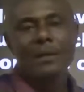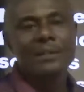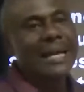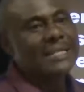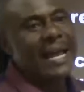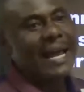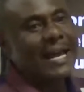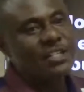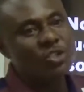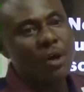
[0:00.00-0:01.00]
Dirty
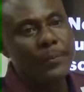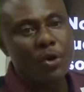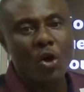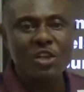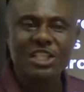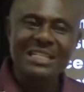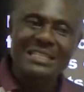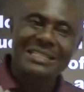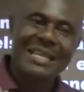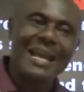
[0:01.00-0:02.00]
energy not because it
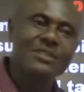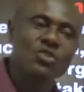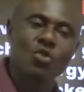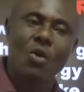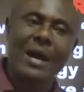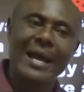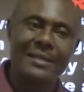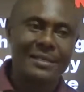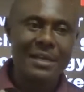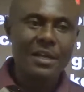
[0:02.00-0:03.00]
stains your
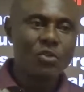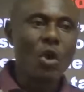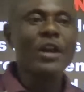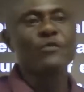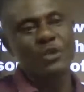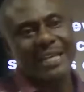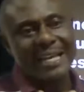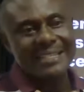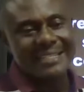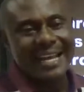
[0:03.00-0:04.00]
hand. Though if we say
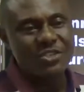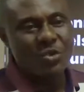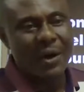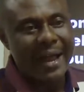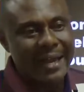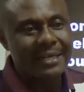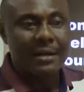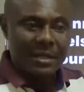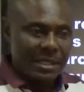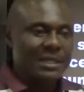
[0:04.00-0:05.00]
it stains your hand, it